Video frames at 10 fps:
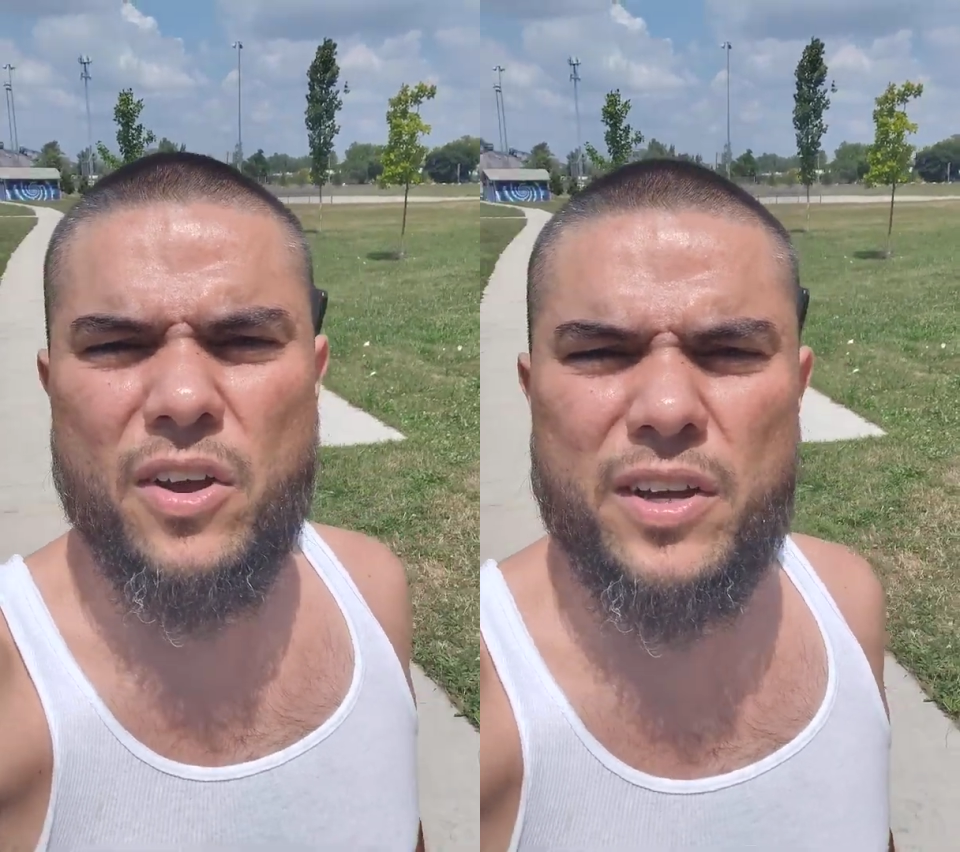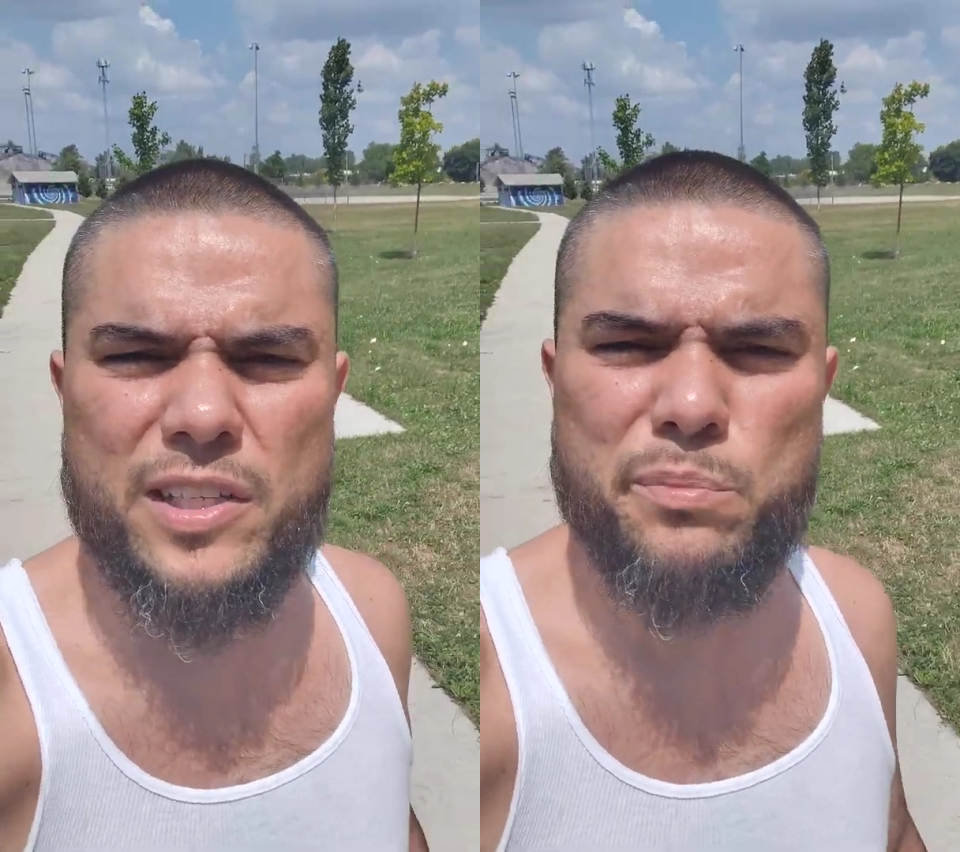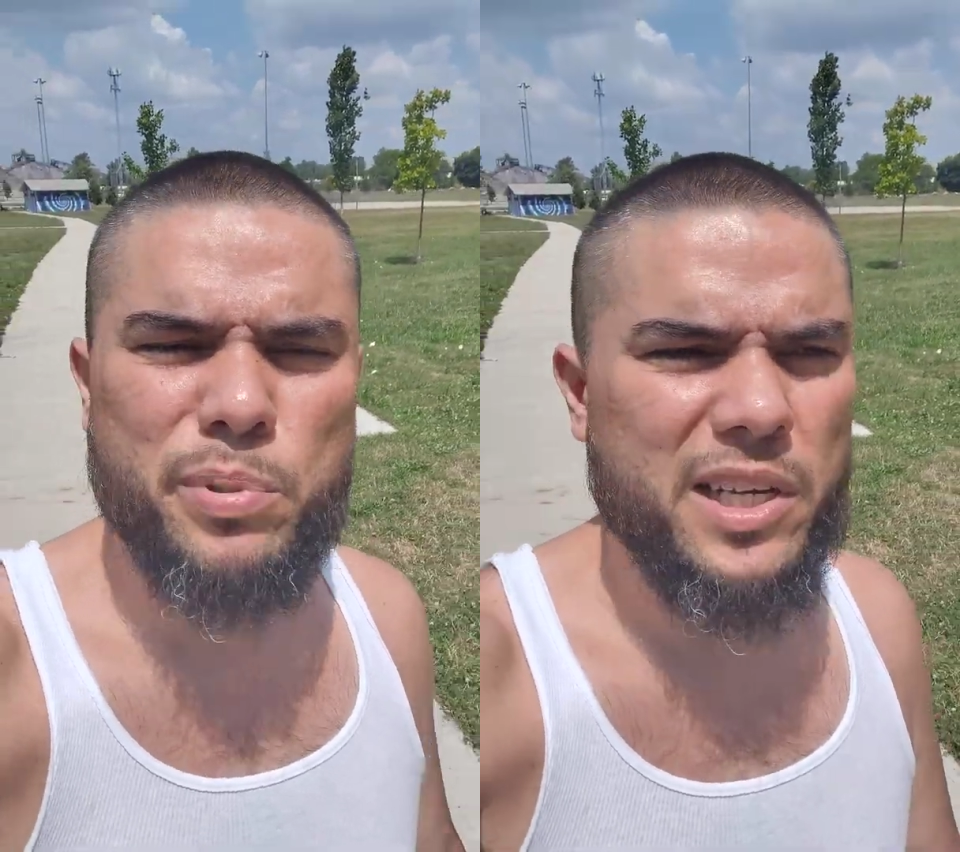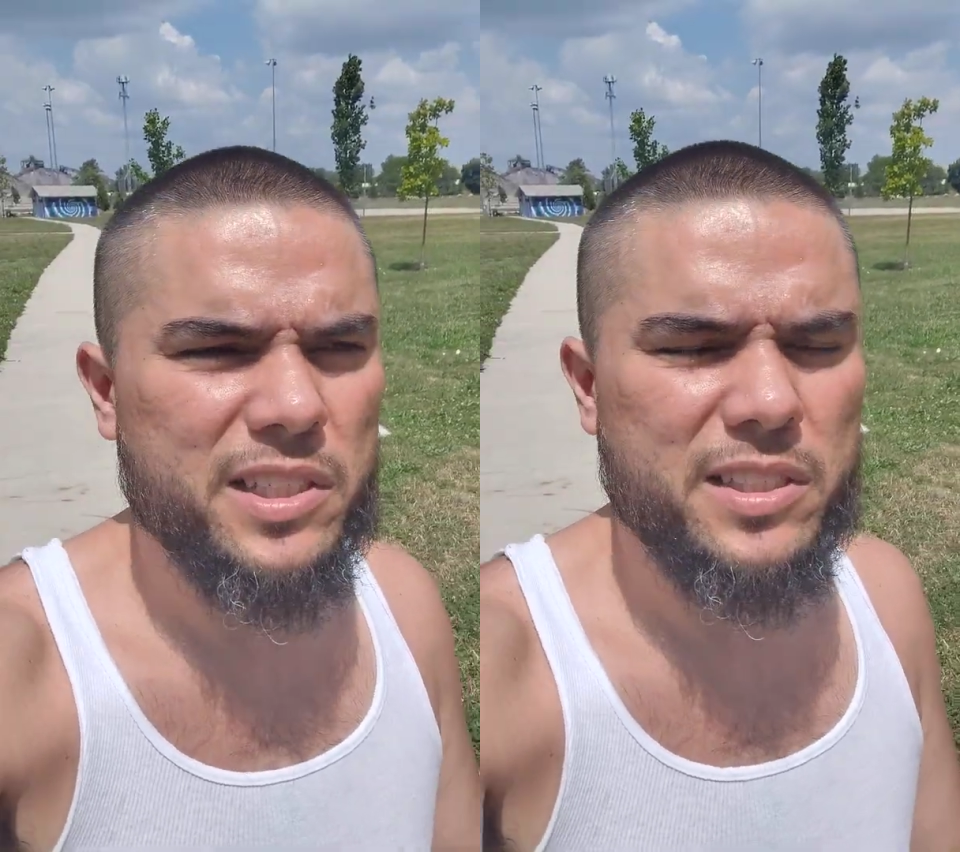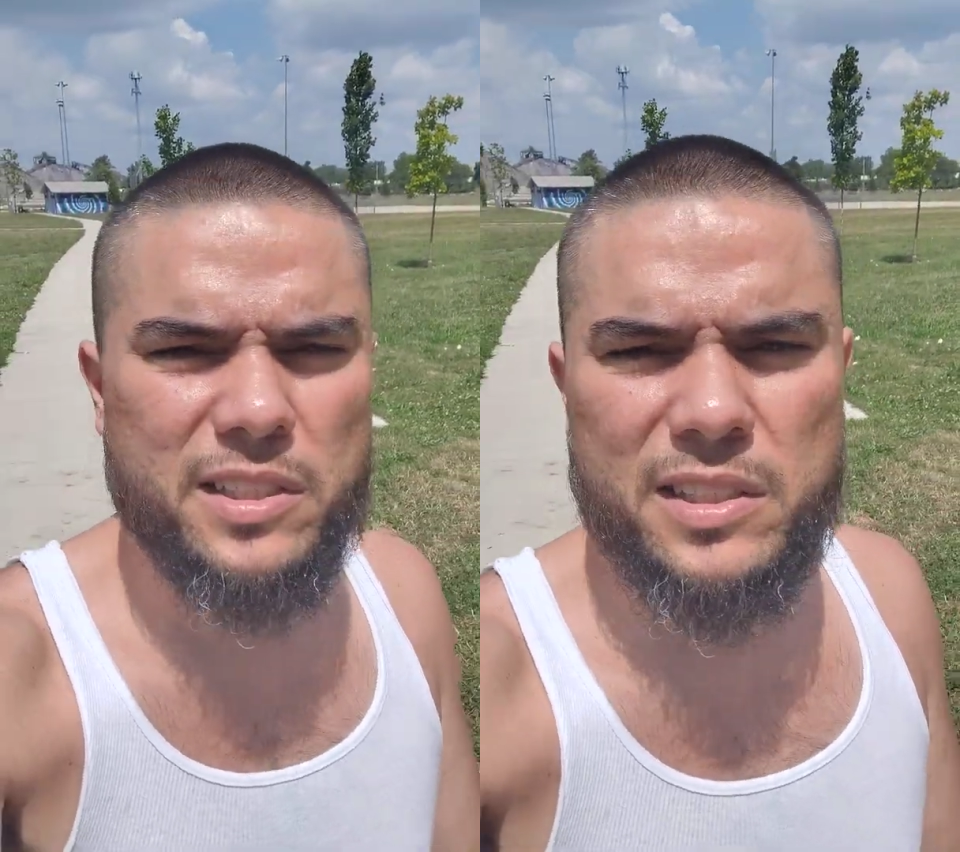all these
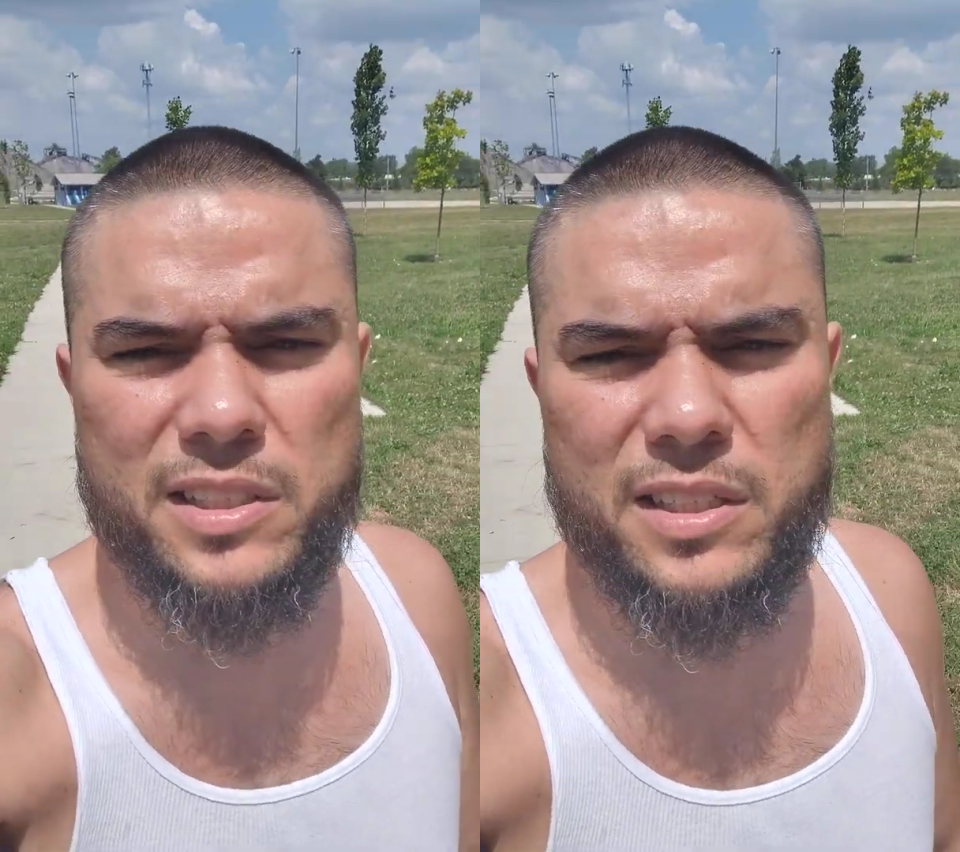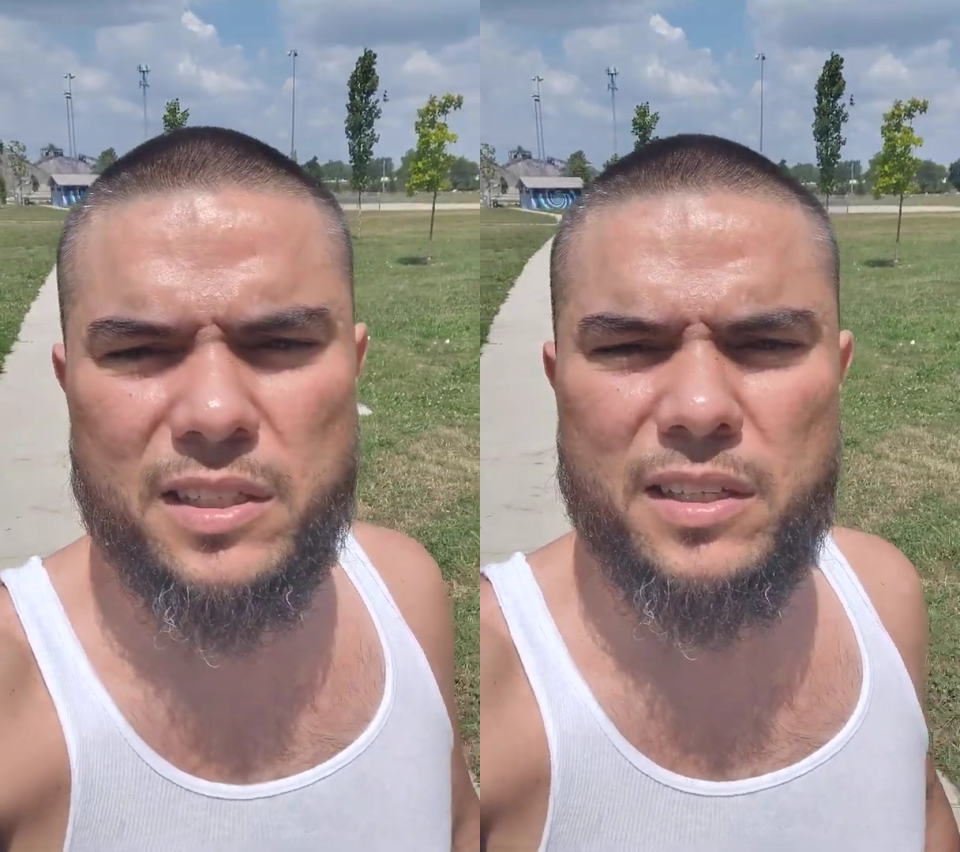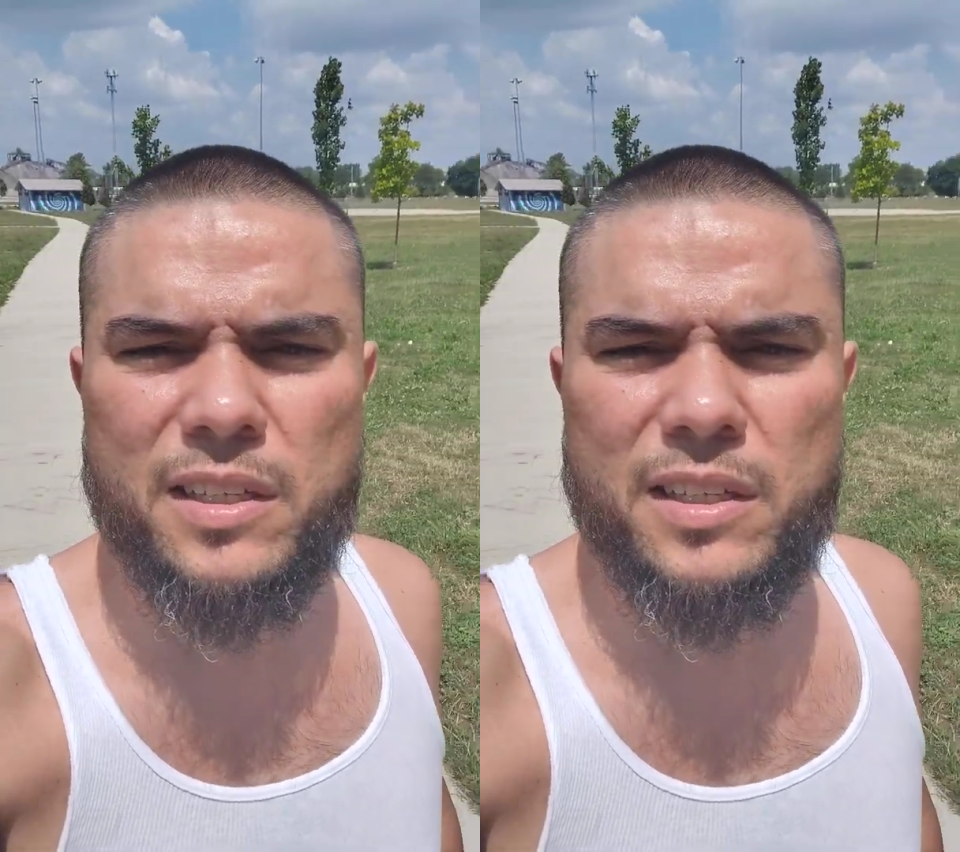blessings.